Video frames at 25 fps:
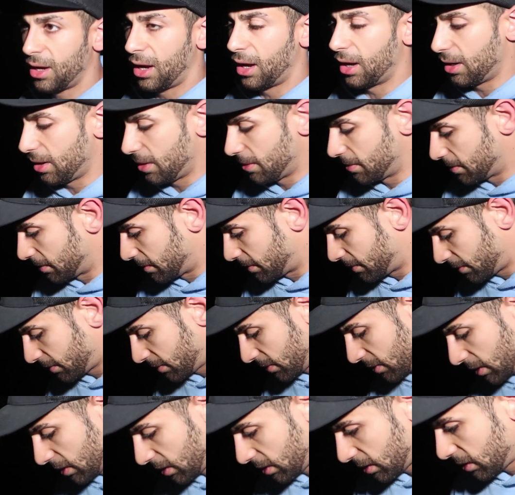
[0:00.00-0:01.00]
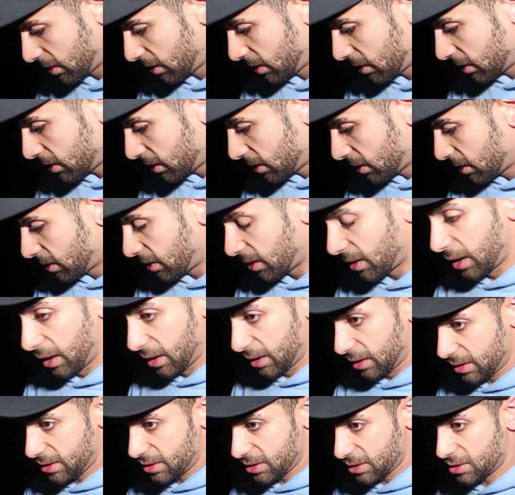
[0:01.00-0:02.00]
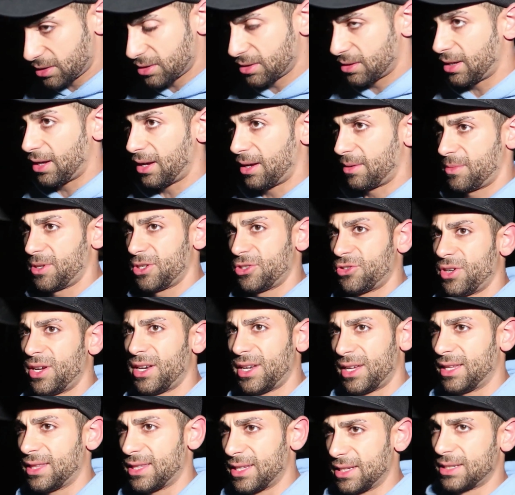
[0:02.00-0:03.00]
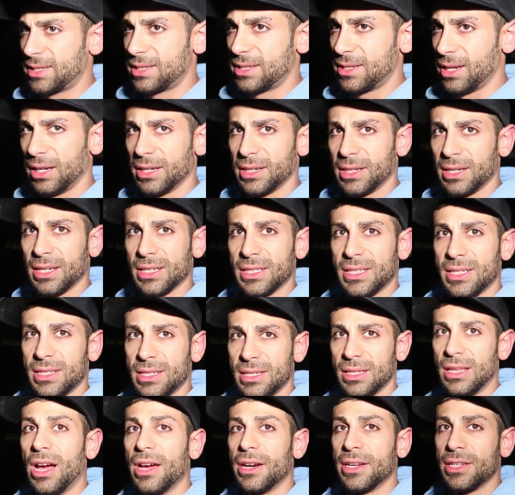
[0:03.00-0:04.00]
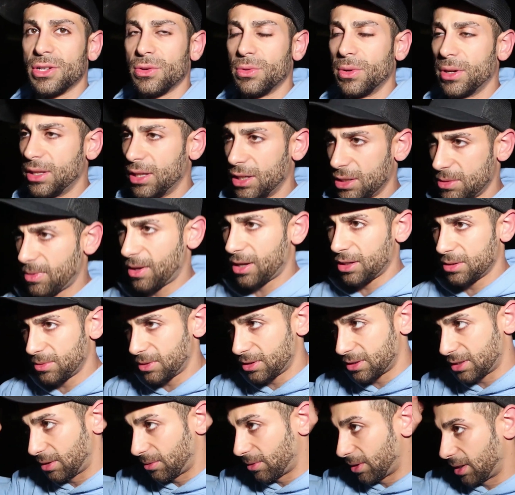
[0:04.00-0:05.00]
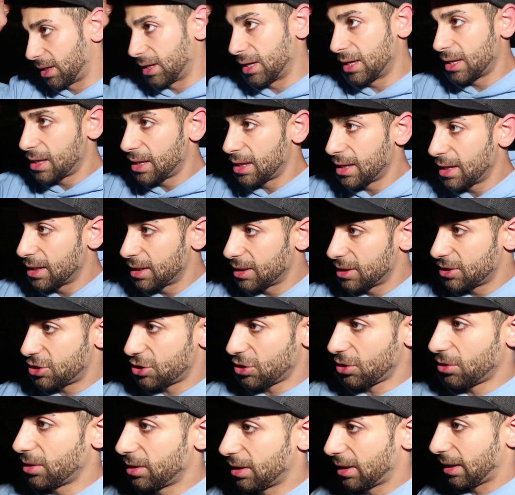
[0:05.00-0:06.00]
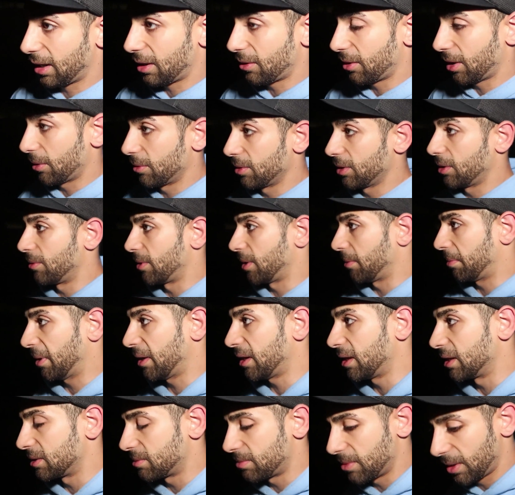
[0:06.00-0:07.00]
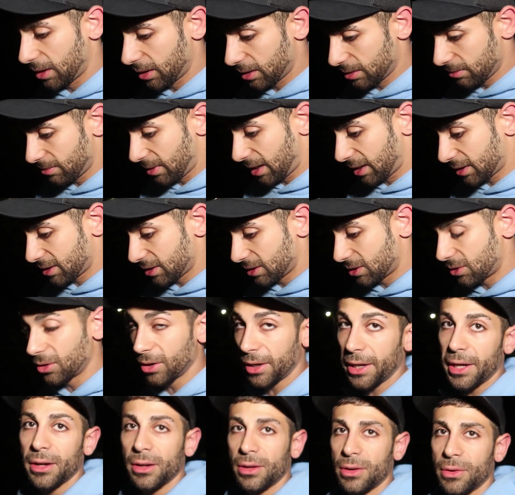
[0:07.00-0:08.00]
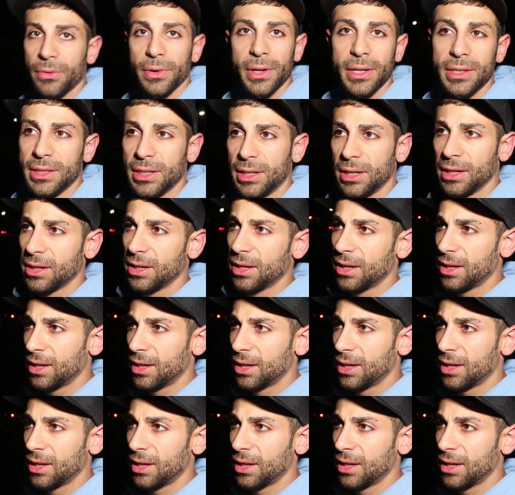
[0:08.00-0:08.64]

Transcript: Um, okay, let's just, I'm gonna try to get this done as not as quickly as possible because I want to show it, like, I really want to play this, but Max is going crazy.